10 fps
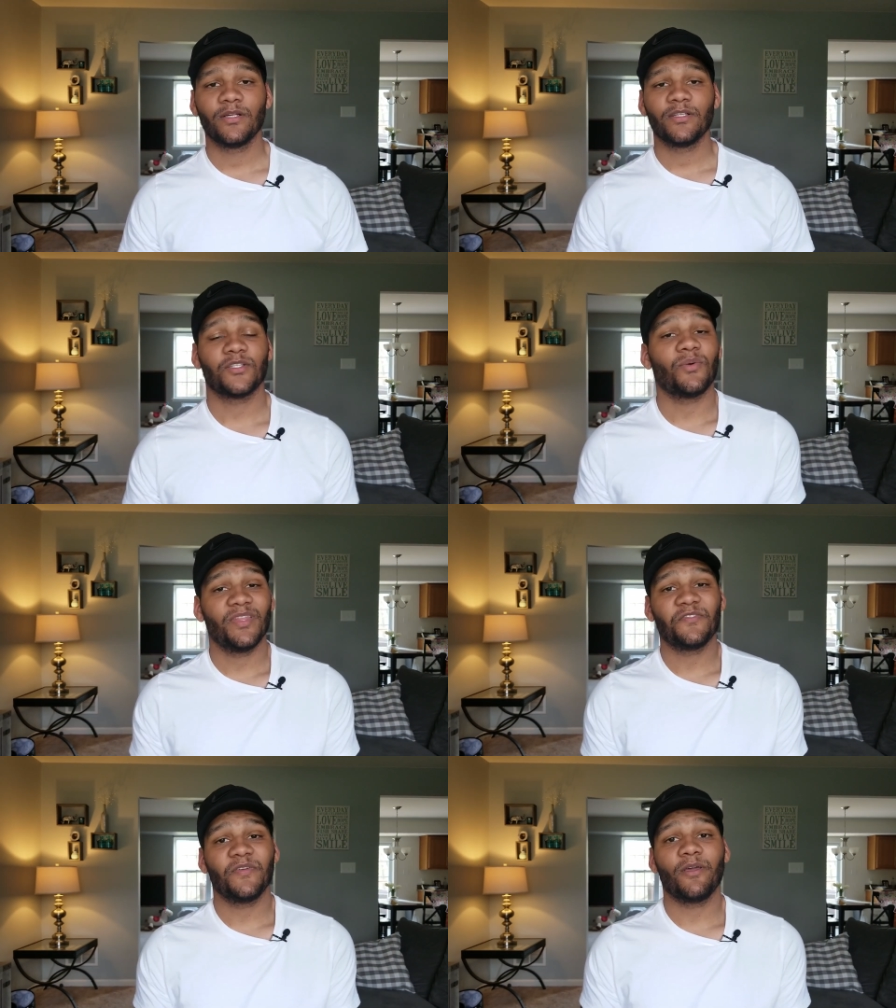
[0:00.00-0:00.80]
So in
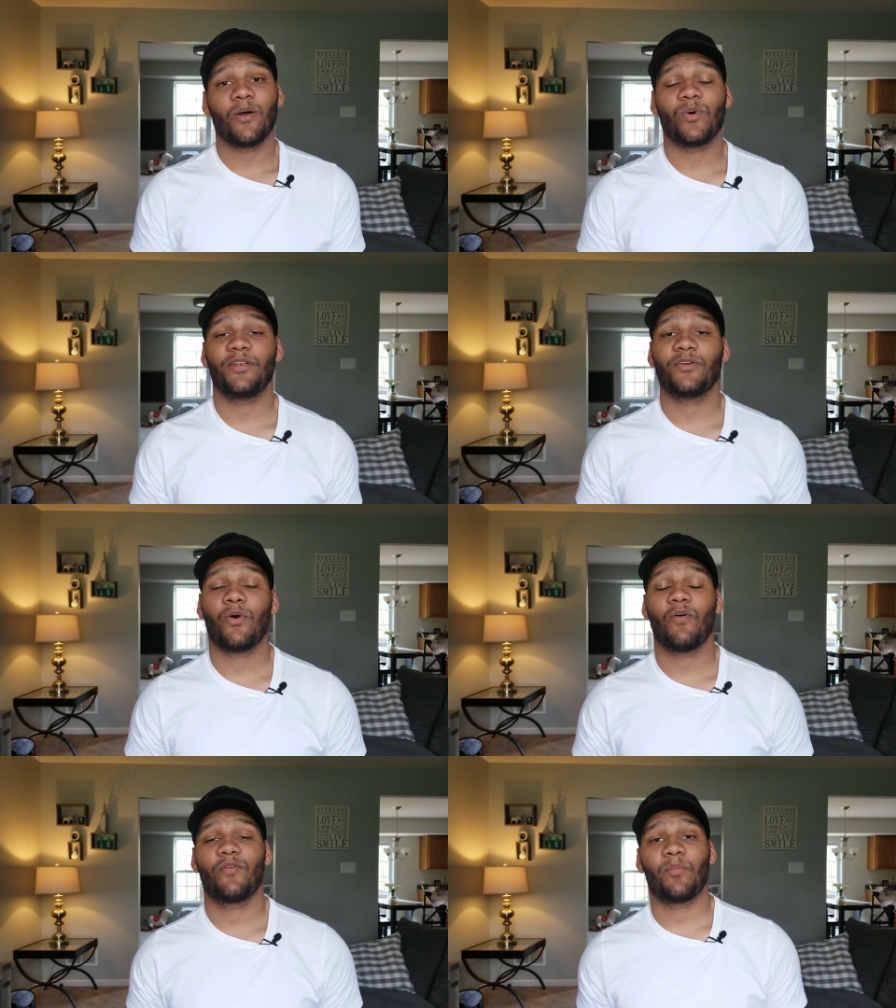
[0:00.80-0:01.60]
this video, I wanted to
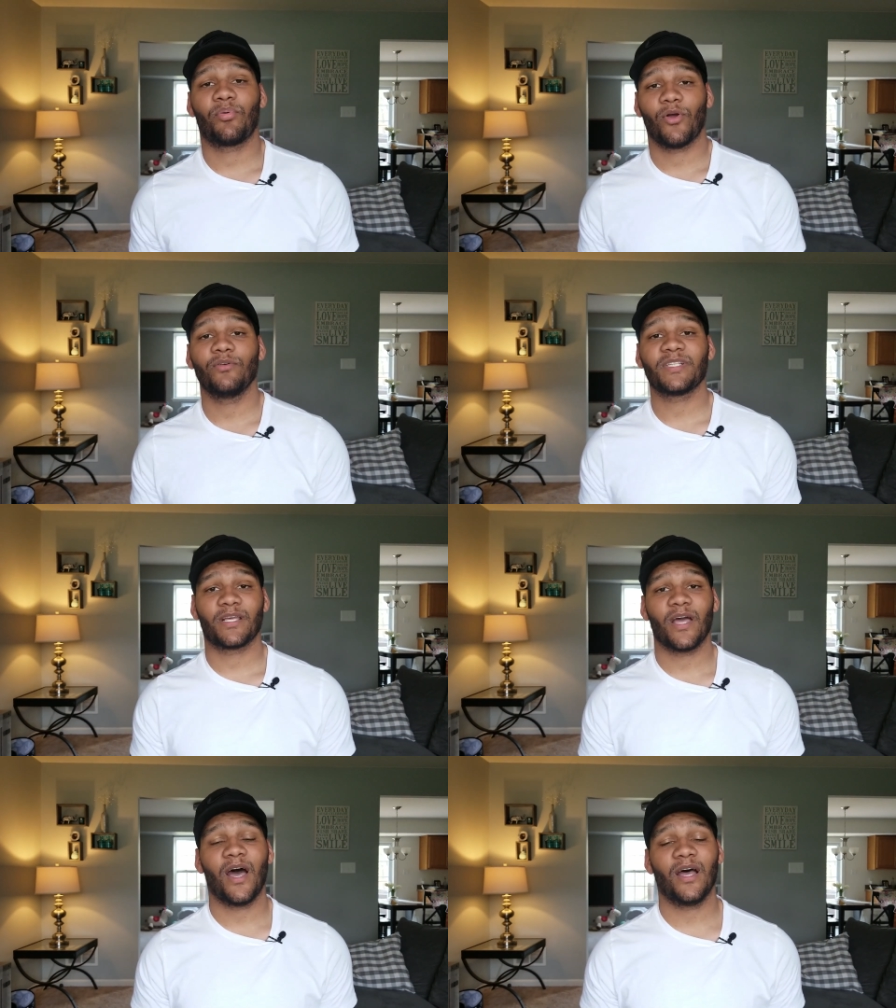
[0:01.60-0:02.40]
go over the pros and
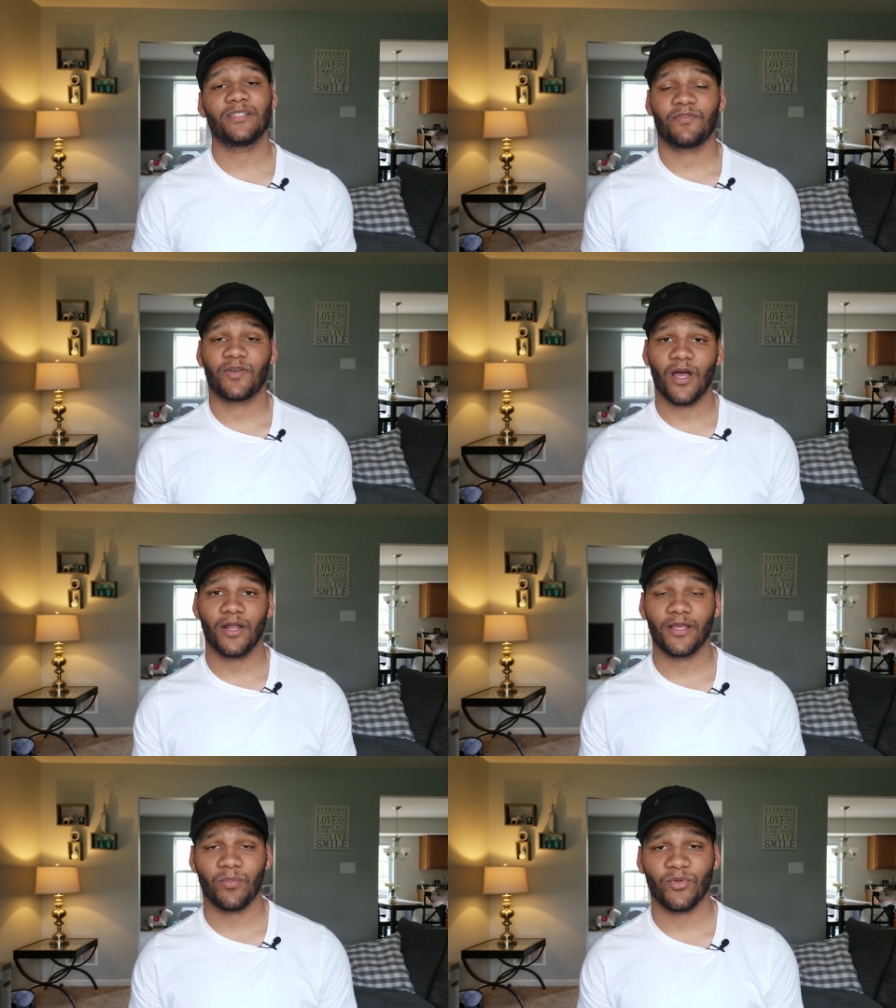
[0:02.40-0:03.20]
cons of
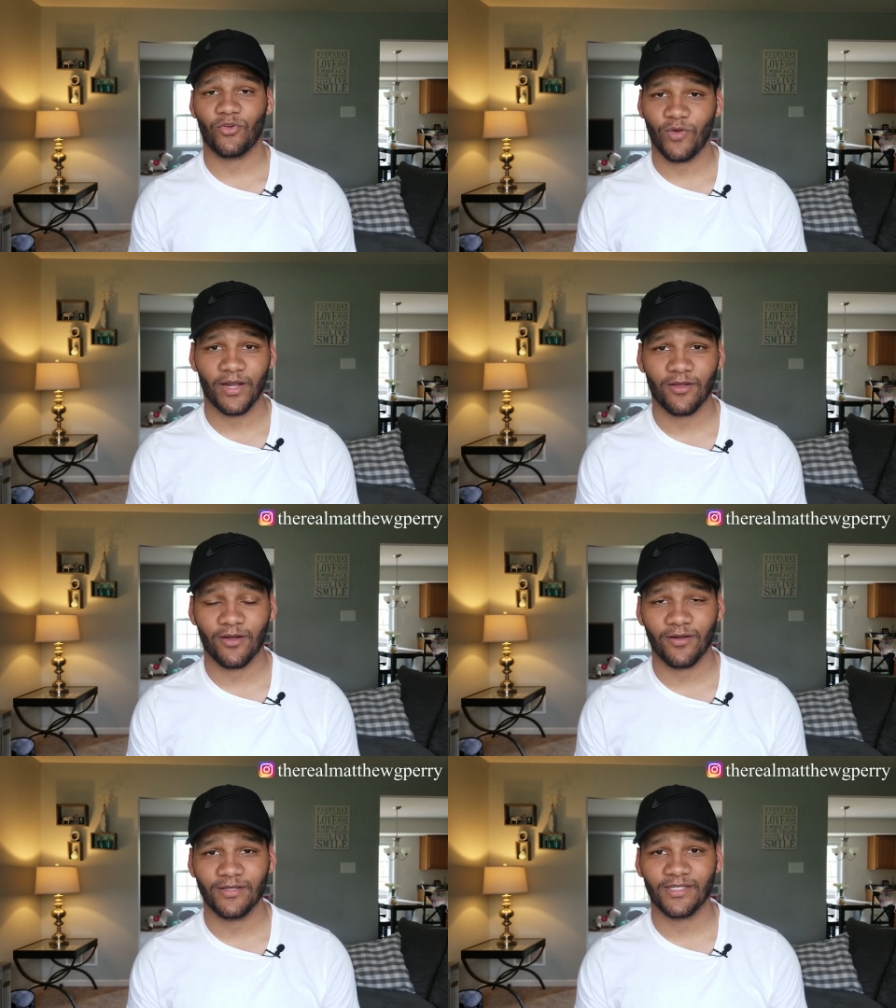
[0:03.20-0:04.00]
cutting up your credit
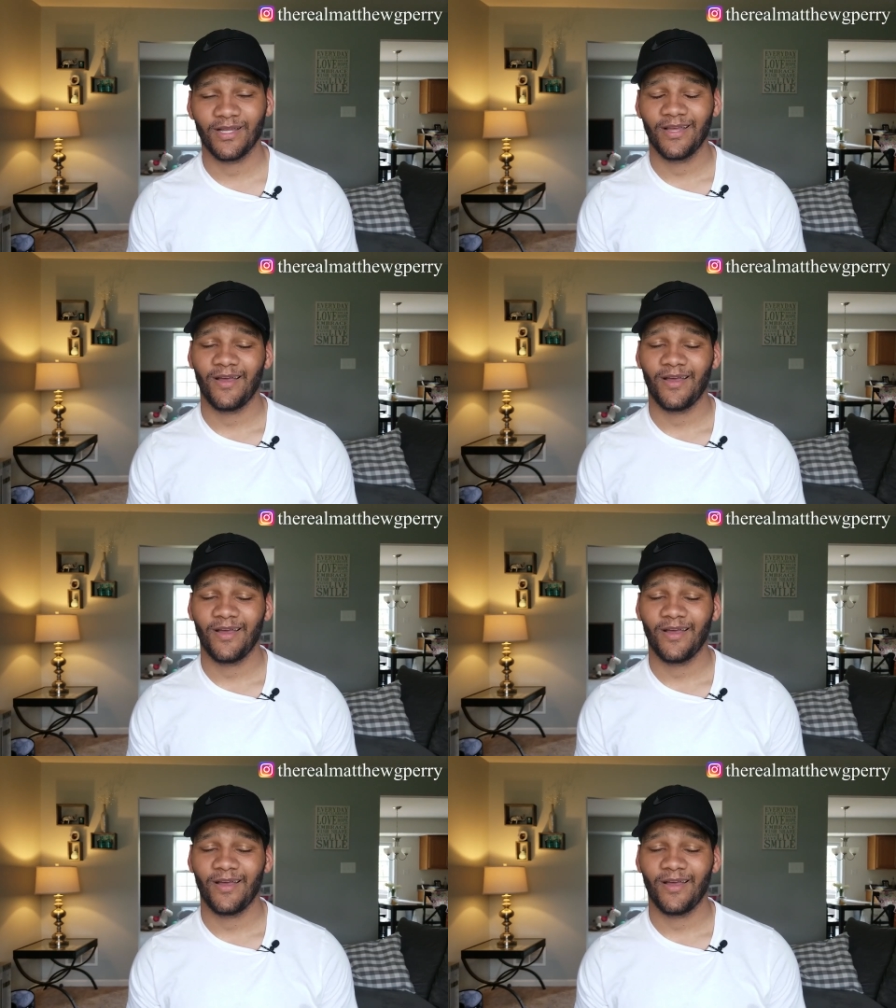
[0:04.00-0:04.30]
cards.